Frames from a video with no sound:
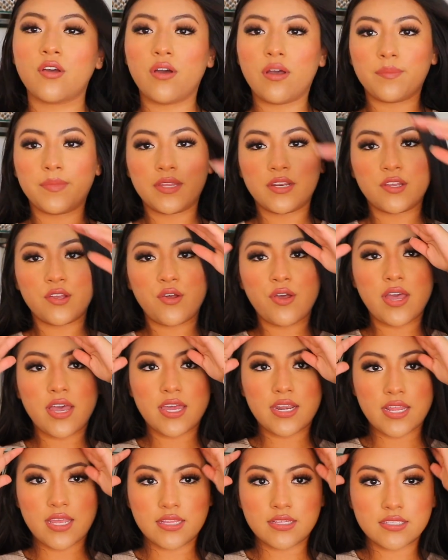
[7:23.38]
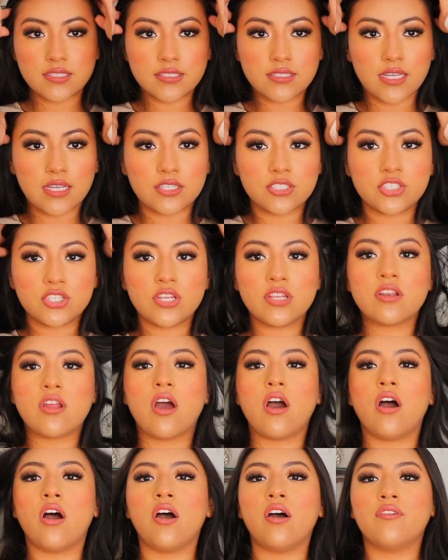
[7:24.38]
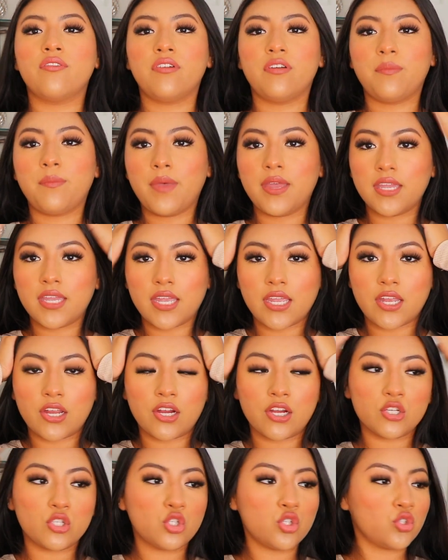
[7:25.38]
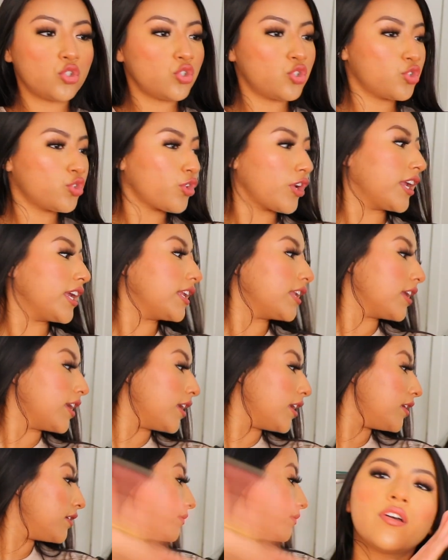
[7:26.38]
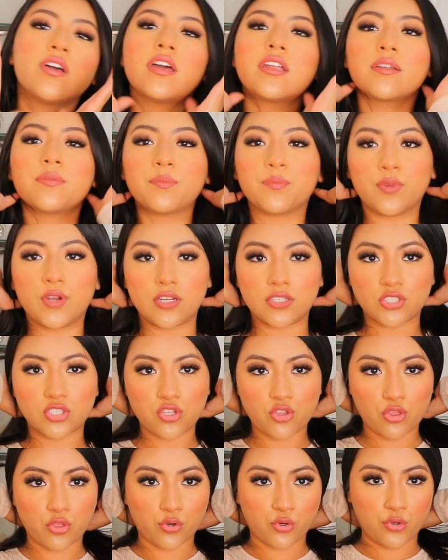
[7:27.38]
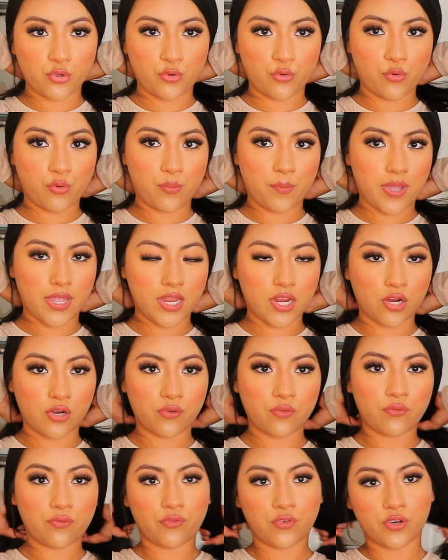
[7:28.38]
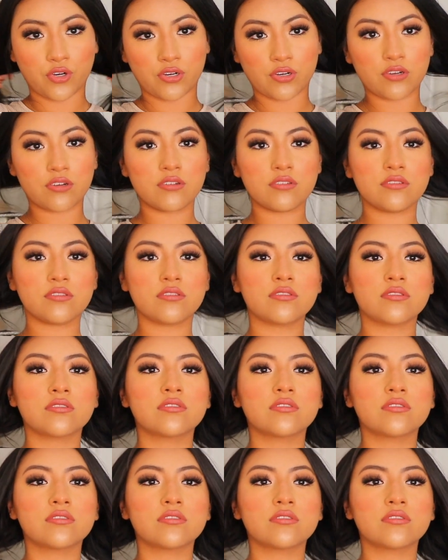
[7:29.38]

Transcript: I'm going to go ahead and section off my hair to straighten it. ahead and brush through my hair first.